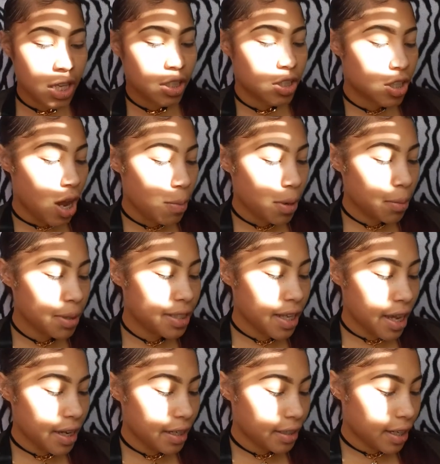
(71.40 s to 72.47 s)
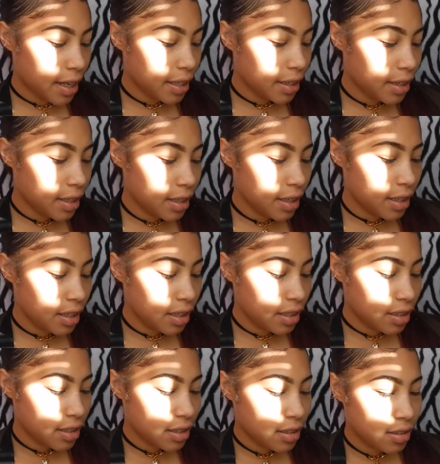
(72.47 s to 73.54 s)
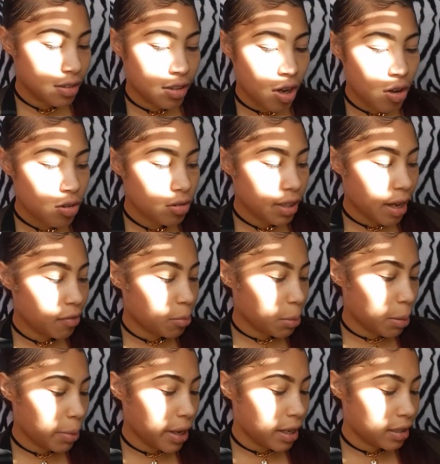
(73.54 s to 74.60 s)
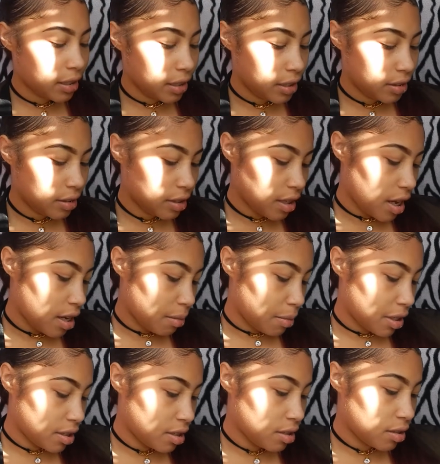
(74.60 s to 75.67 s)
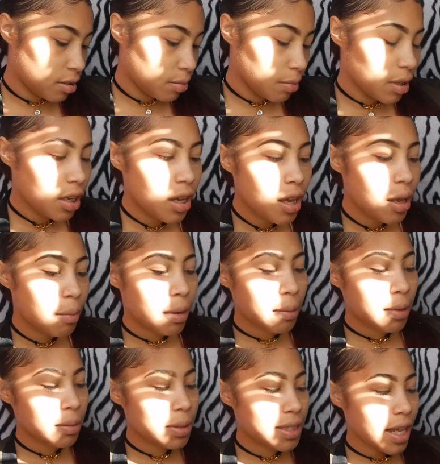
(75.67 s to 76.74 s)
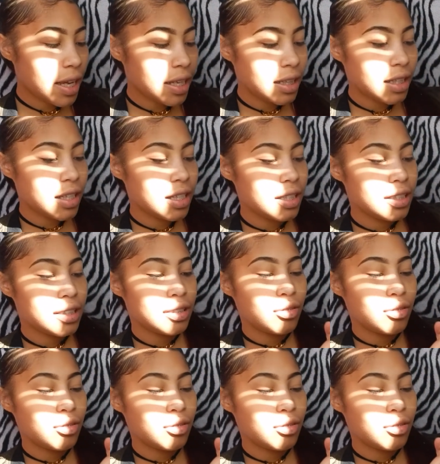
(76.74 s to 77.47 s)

So I'm gonna be taking like this, don't laugh at my palette, it's kind of messed up, but I'm gonna be taking this